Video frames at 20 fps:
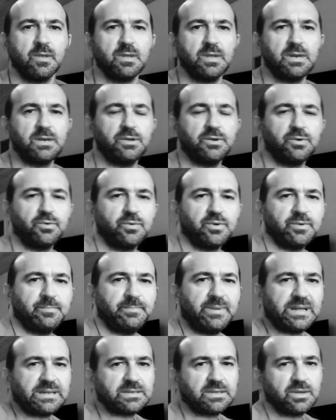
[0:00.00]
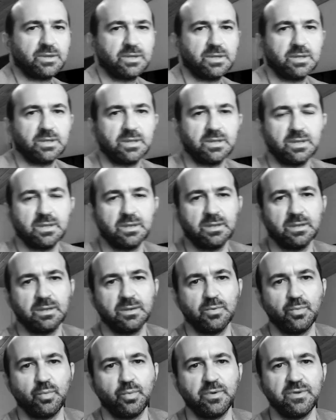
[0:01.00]
Hello, we're back
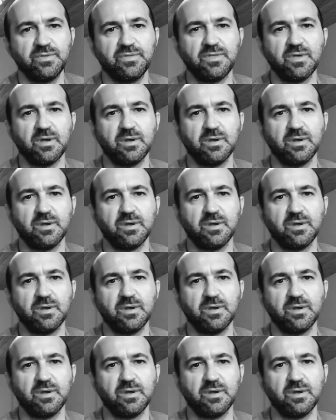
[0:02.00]
with